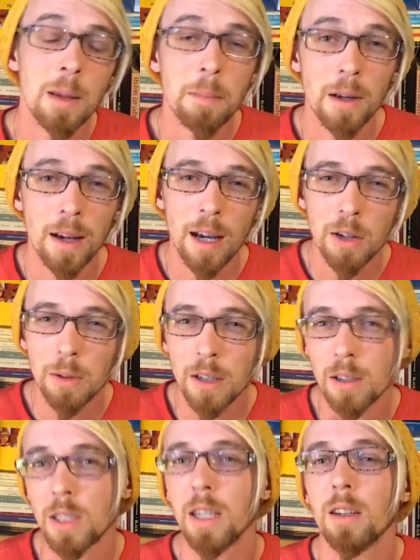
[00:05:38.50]
but how do we
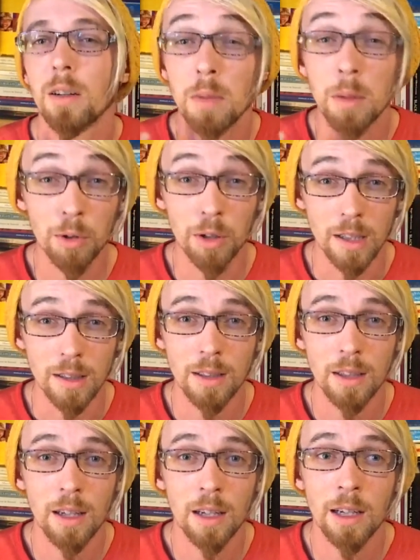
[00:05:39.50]
understand our memories?
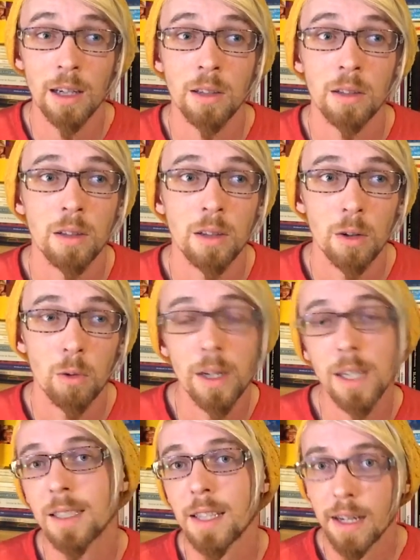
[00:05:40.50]
And, what
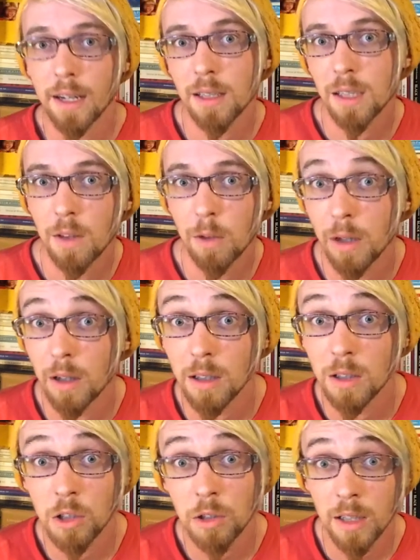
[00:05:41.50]
is the narrative that we are
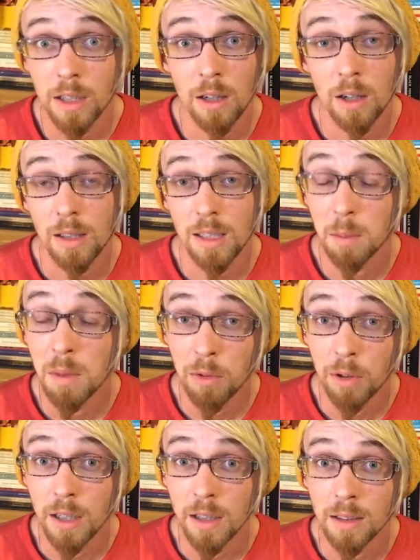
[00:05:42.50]
constructing on these
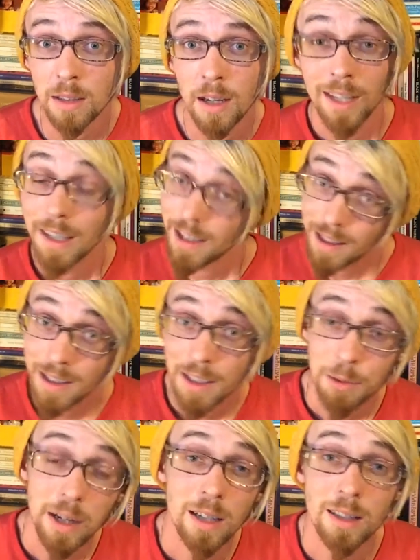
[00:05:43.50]
memories? In
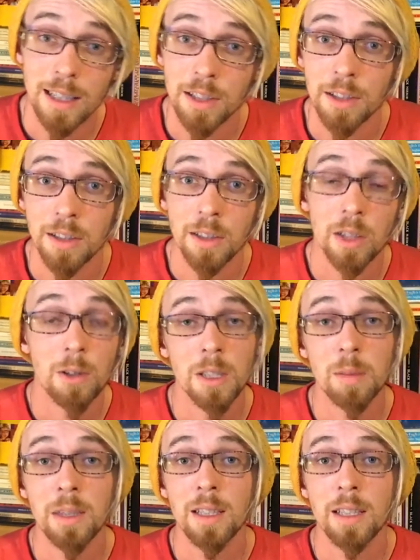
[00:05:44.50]
these recollections,
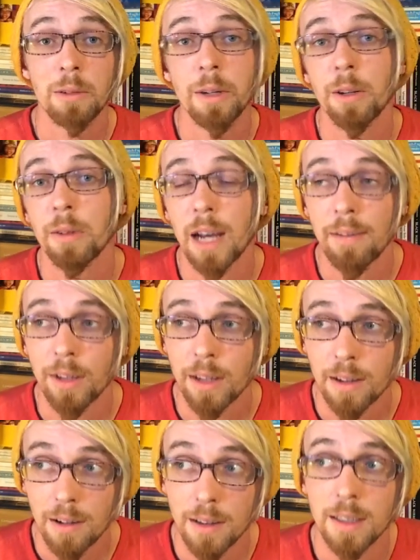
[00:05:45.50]
ultimately we arrive at the
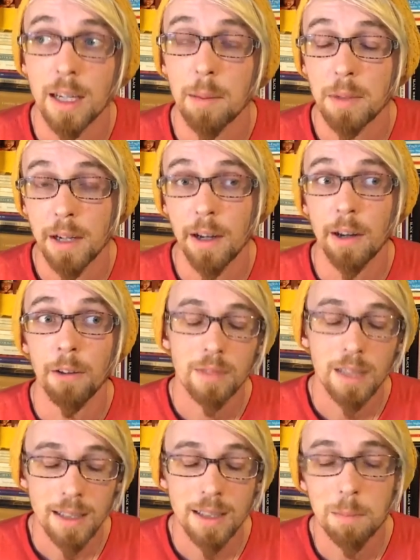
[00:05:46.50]
concept of,
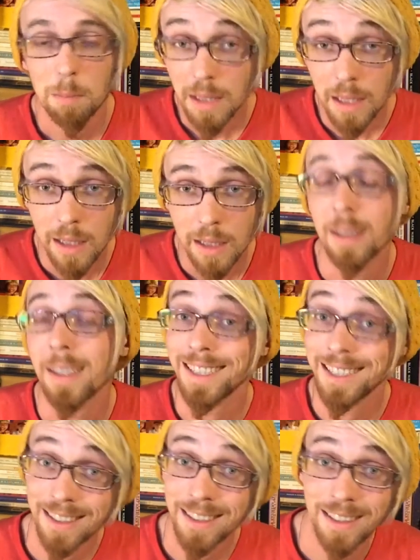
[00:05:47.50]
yes, being,
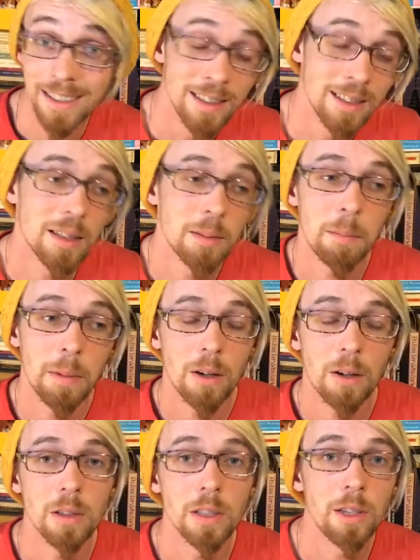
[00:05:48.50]
existence, but
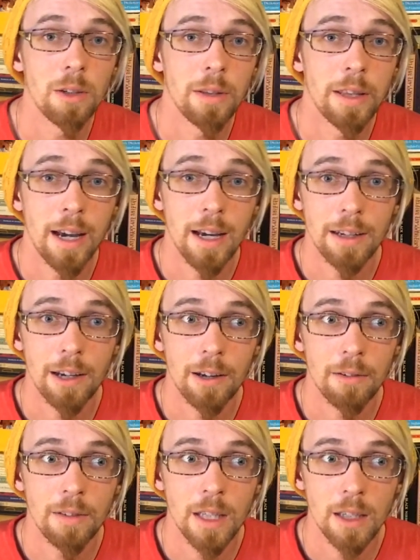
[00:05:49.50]
also that
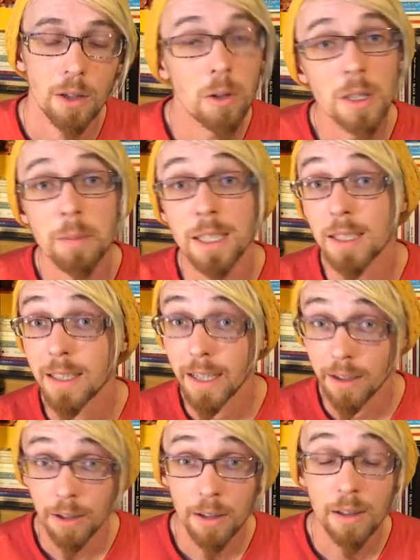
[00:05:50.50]
of the ultimate
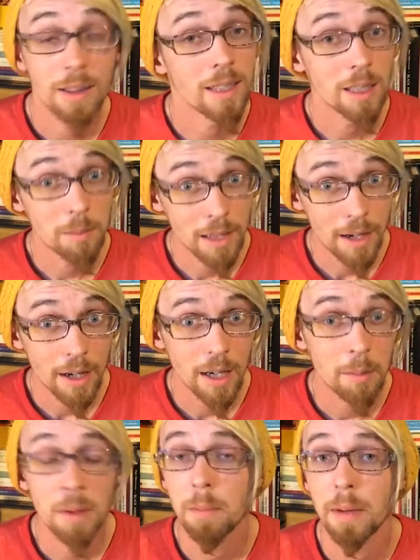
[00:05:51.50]
standard, the
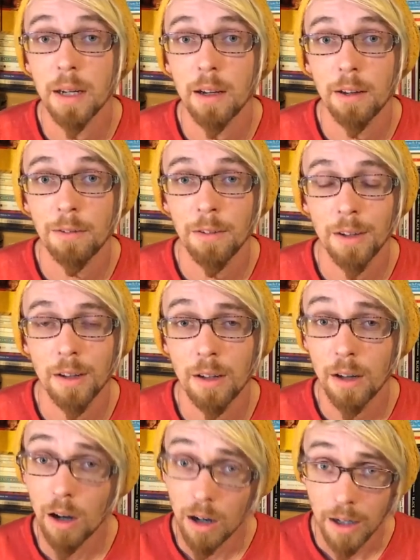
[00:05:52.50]
sublime, but of
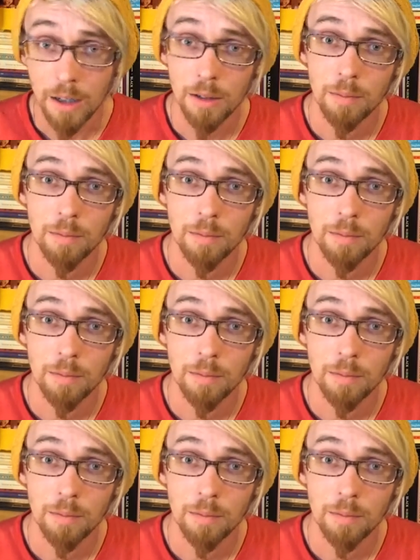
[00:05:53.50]
God.